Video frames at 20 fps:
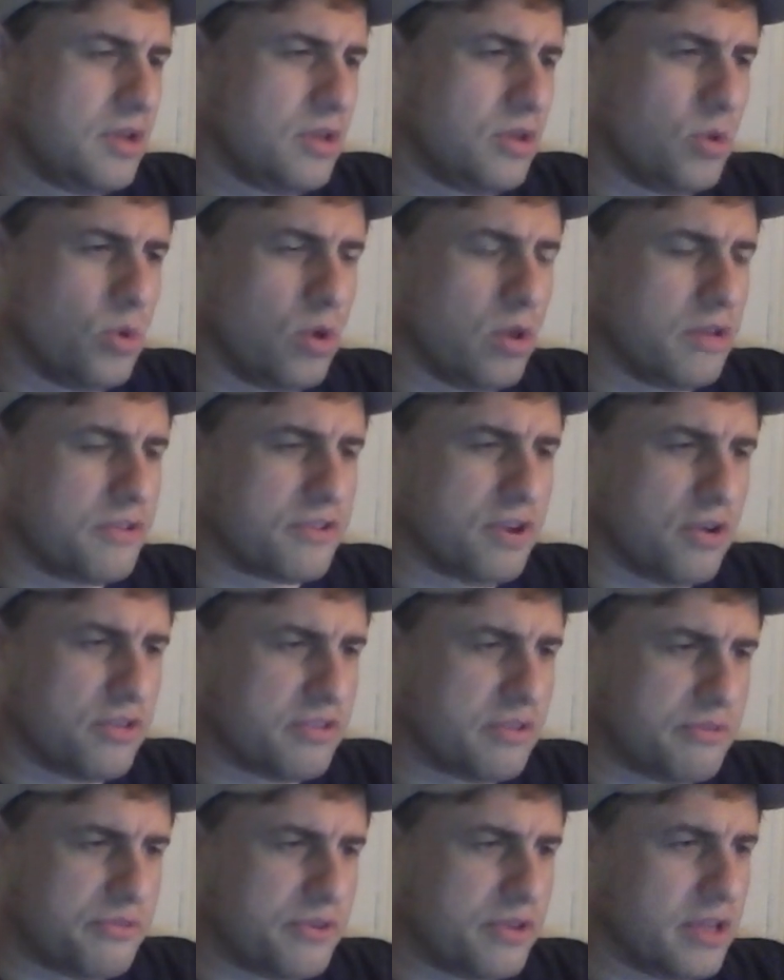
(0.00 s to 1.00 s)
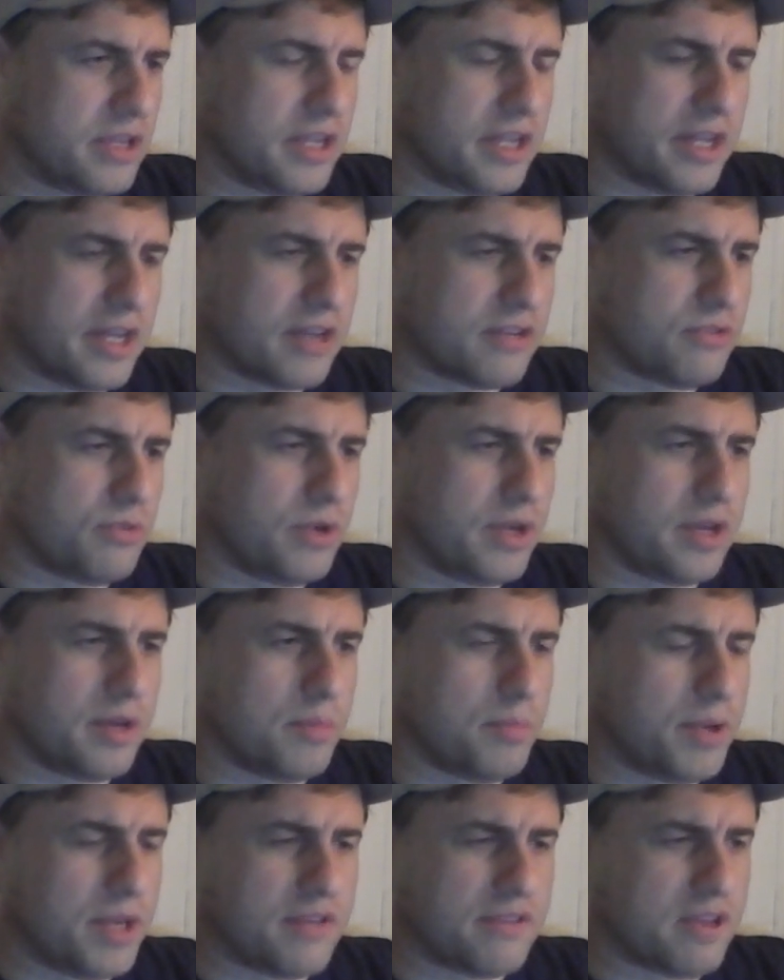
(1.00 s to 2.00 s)
New Orleans goes to Philly the next week
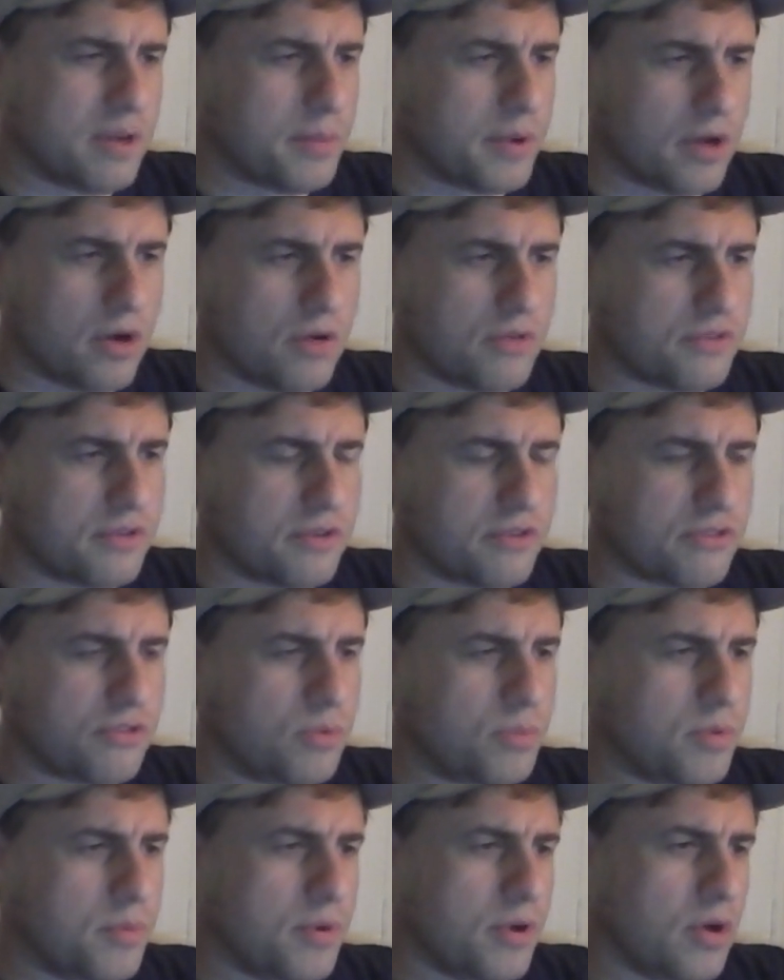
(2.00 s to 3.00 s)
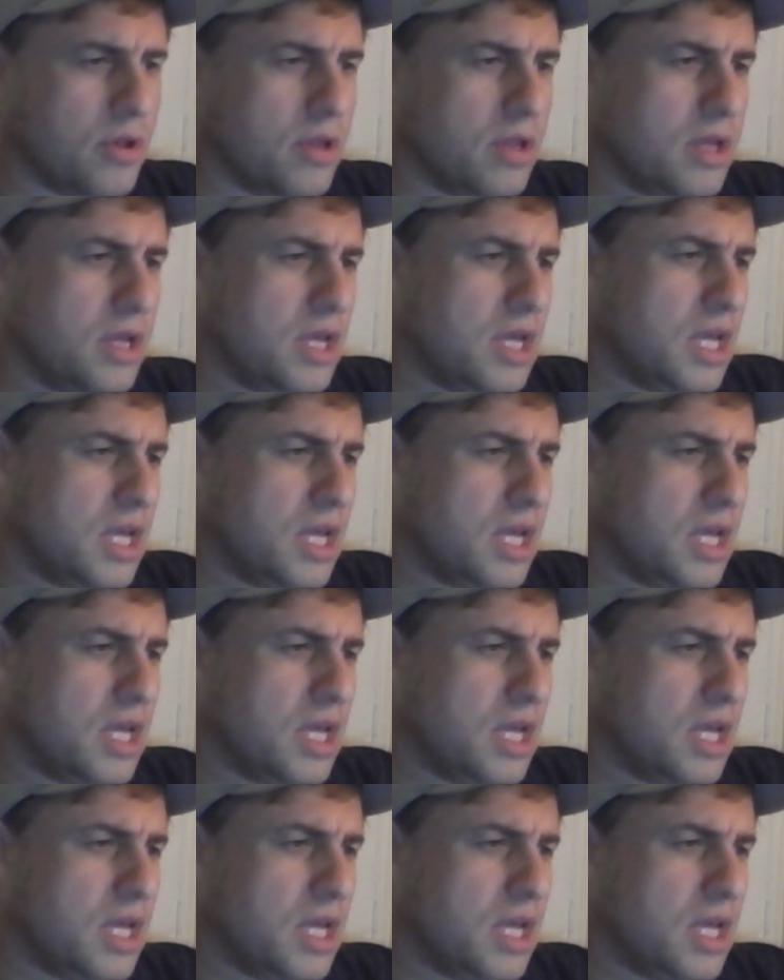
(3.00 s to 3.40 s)
and beats them and goes to the Super Bowl.